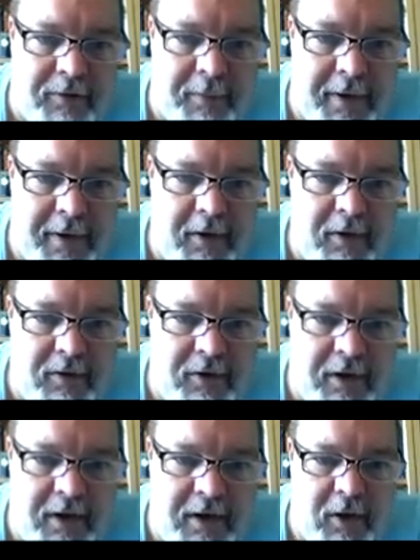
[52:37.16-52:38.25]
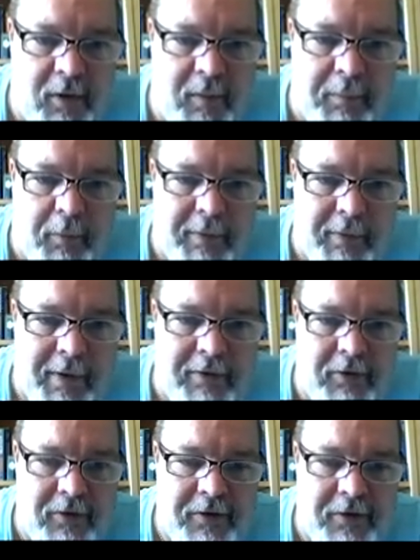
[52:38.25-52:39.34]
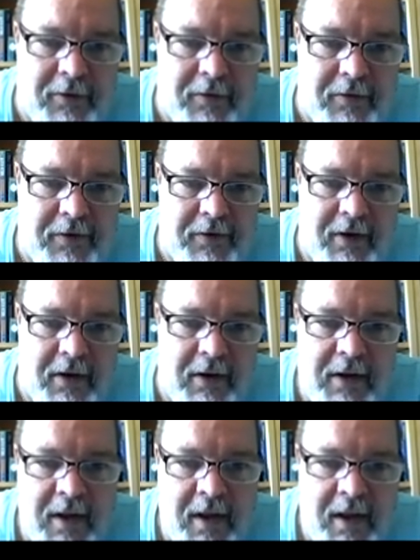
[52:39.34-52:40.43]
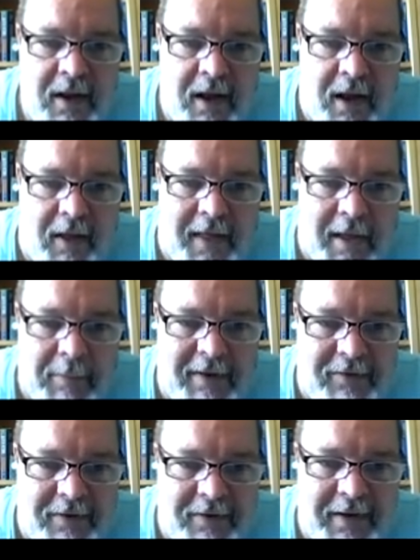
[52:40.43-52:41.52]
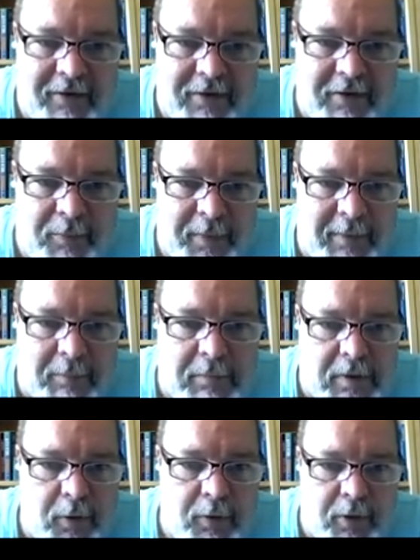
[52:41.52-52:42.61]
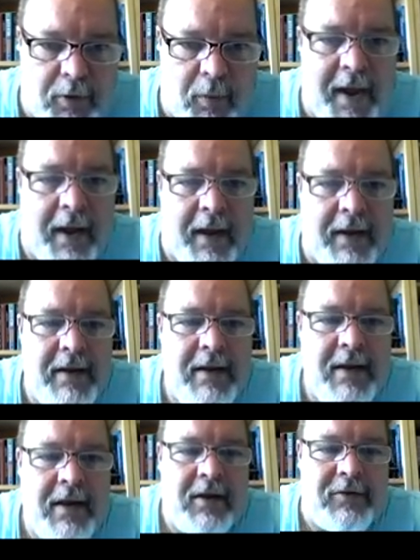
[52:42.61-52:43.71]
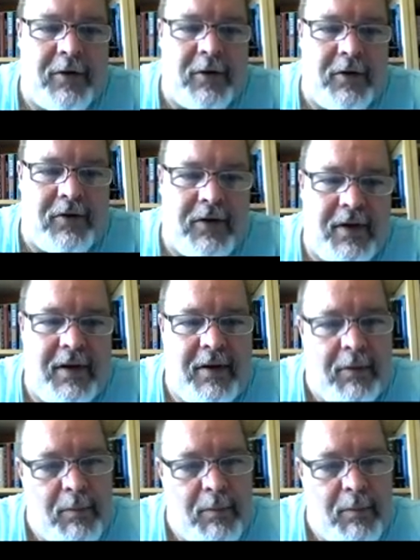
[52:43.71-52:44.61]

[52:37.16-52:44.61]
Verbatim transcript: from here to here, it would point right to the center of the sun uh, that means it actually is being blown away. So you can see